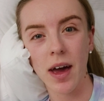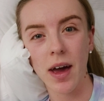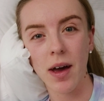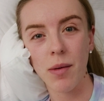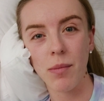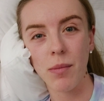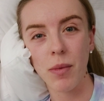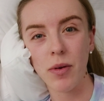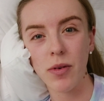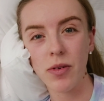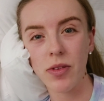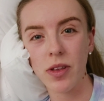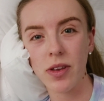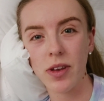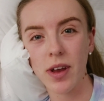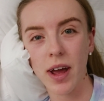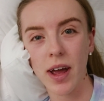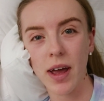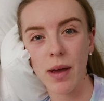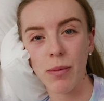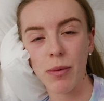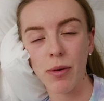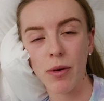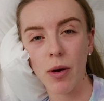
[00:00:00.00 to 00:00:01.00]
Uh, most of the
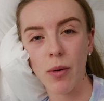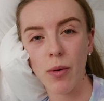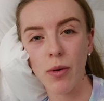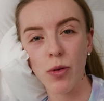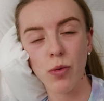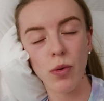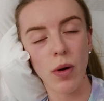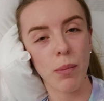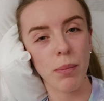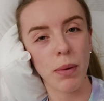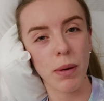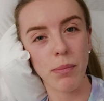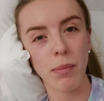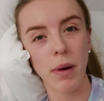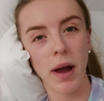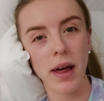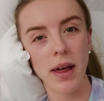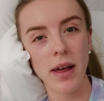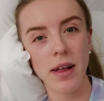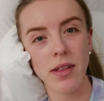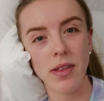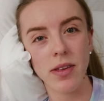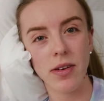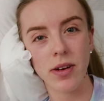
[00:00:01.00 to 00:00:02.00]
time you're always swapping
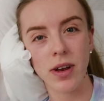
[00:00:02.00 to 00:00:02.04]
pilots.